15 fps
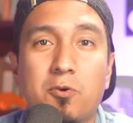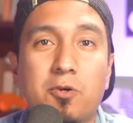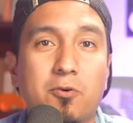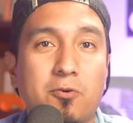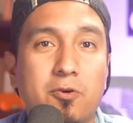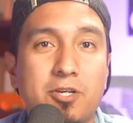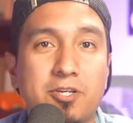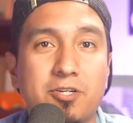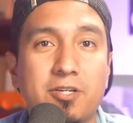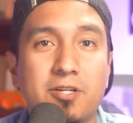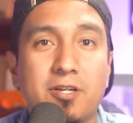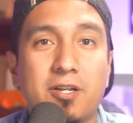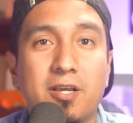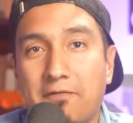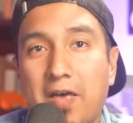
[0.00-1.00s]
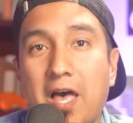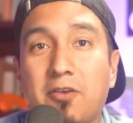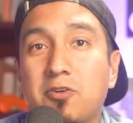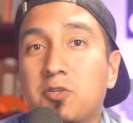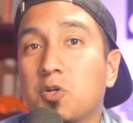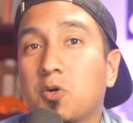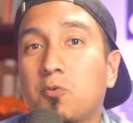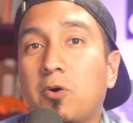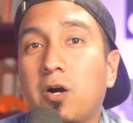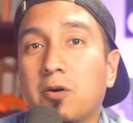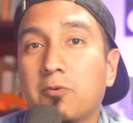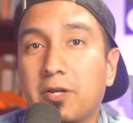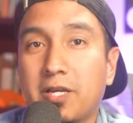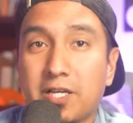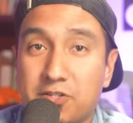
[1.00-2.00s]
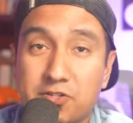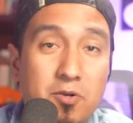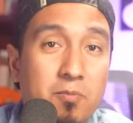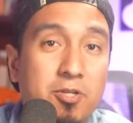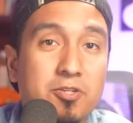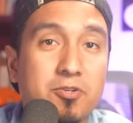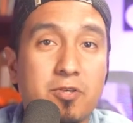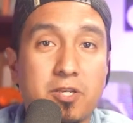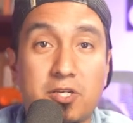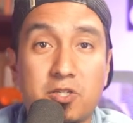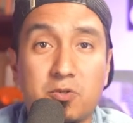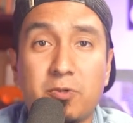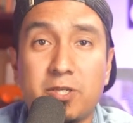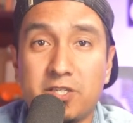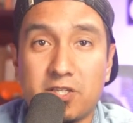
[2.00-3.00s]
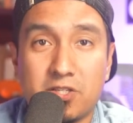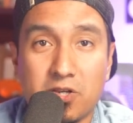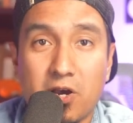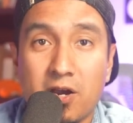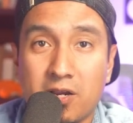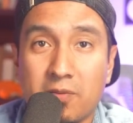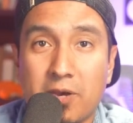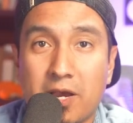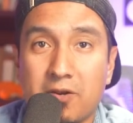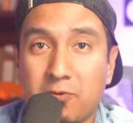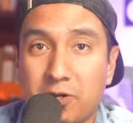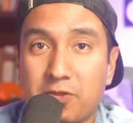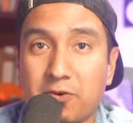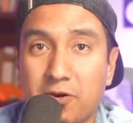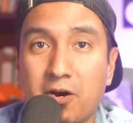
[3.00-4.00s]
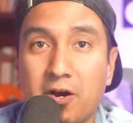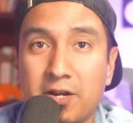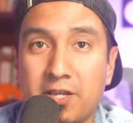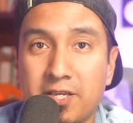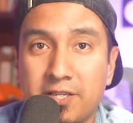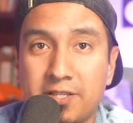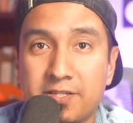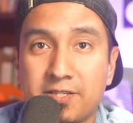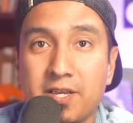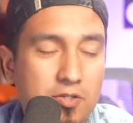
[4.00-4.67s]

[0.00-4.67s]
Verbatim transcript: real Christian, values her walk with God so much so that she's willing to talk about it with her audience,